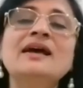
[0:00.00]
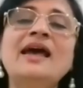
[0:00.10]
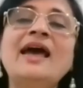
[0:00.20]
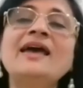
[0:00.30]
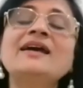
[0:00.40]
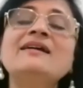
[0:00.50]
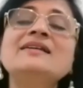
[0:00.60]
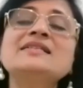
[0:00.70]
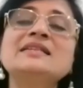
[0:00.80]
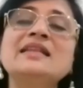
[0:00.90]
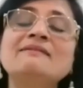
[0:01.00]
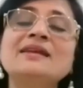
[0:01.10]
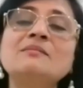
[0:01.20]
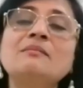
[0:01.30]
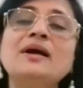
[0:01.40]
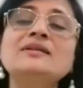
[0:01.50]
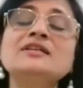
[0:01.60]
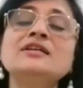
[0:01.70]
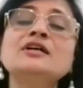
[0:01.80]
Anger is nothing but